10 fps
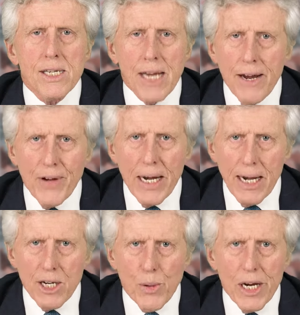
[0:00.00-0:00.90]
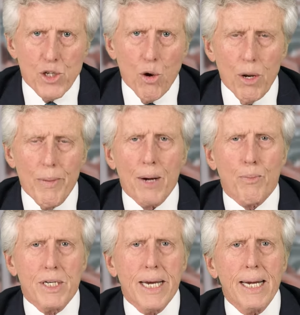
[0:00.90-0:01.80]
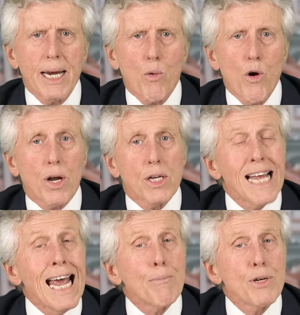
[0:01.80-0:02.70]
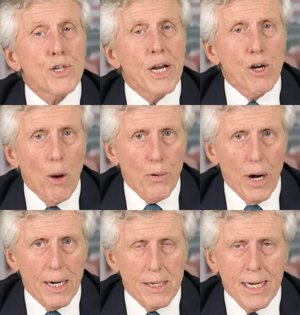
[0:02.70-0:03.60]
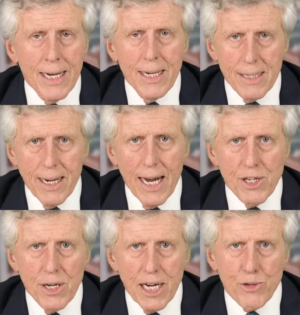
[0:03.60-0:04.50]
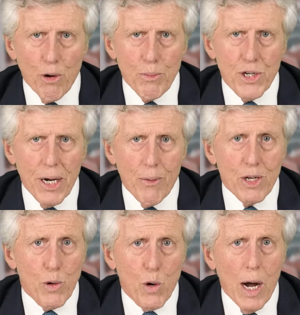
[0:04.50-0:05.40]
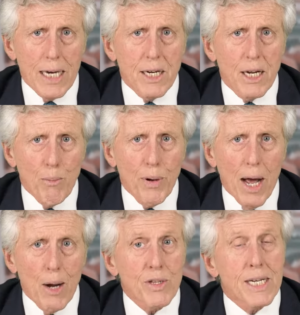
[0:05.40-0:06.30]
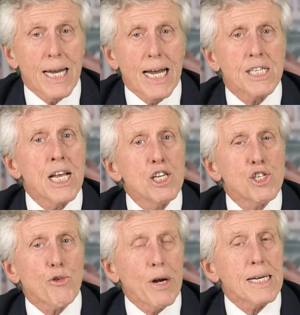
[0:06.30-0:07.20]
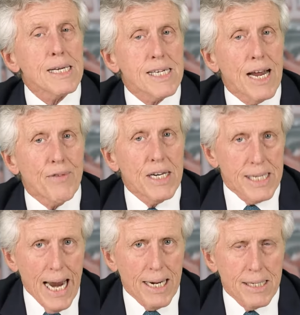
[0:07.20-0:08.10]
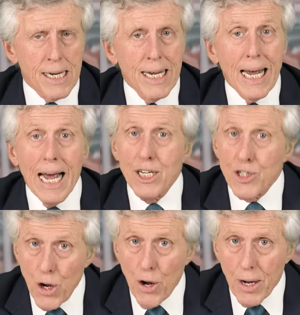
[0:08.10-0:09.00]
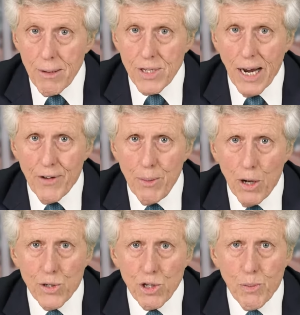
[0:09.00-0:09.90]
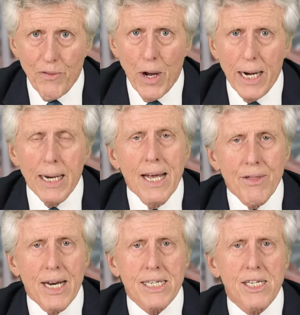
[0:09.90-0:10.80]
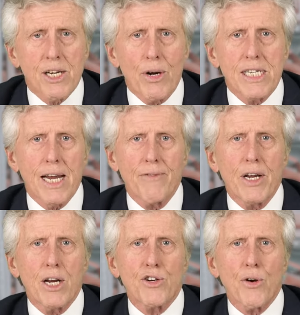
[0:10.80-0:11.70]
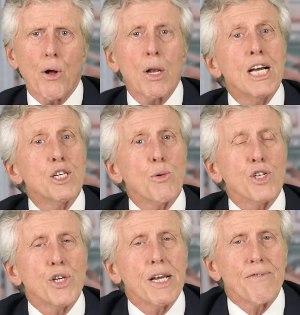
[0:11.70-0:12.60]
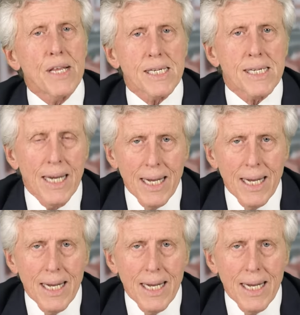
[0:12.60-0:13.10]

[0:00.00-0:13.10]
Safety in industry is all about protecting workers and machine operators. Today's industrial machinery is required to comply with today's strict safety standards, and Turck safety modules provide the necessary safety control to achieve this.